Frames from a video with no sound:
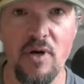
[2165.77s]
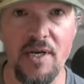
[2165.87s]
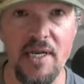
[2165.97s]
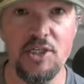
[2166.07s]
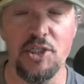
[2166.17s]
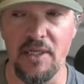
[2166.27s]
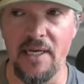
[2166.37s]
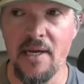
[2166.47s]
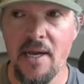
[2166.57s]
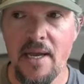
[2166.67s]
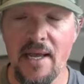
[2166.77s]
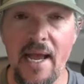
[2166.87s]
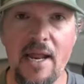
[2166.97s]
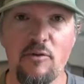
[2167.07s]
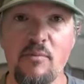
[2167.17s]
initially and I
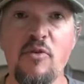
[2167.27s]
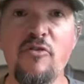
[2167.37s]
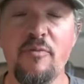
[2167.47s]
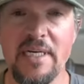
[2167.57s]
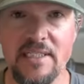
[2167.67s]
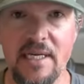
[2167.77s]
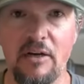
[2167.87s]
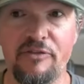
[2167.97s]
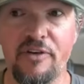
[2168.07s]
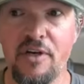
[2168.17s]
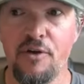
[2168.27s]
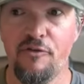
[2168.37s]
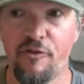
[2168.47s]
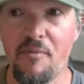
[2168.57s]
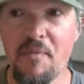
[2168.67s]
had to remove myself
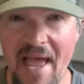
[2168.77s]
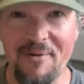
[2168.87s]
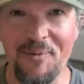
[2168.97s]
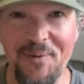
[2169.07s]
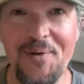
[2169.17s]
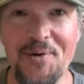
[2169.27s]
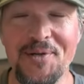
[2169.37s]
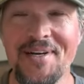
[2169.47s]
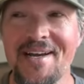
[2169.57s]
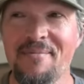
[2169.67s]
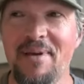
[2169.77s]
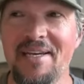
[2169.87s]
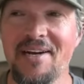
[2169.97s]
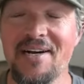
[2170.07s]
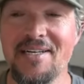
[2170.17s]
from that role
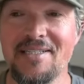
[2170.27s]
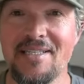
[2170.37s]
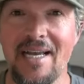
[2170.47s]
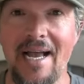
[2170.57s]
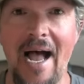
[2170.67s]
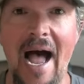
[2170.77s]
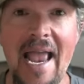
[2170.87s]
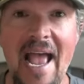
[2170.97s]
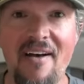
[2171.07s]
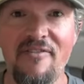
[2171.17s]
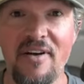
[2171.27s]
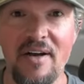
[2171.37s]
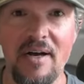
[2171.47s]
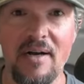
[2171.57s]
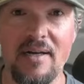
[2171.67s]
because I have a
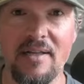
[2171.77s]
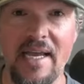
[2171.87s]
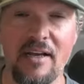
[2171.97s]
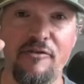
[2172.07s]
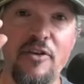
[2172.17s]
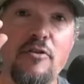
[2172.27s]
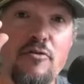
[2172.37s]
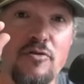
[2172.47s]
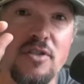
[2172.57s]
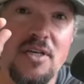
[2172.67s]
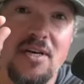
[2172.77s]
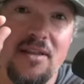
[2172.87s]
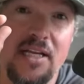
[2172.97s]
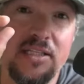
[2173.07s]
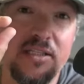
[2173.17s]
uh, like a fuse
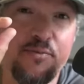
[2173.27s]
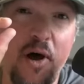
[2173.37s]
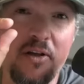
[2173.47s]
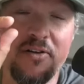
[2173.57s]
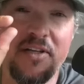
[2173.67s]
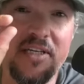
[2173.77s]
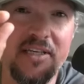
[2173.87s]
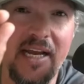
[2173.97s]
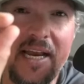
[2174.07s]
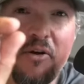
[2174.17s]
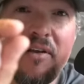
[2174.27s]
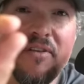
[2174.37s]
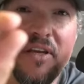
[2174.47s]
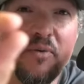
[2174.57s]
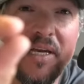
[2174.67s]
that's smaller than this. Like I don't even
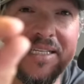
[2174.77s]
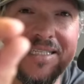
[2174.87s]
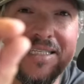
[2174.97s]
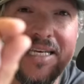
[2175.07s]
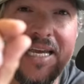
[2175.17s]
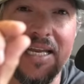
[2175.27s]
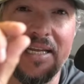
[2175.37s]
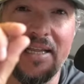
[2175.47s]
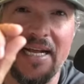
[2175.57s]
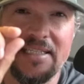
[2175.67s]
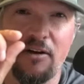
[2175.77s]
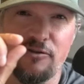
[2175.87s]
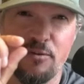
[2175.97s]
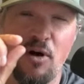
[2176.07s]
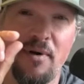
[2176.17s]
think we can see it. That's how small my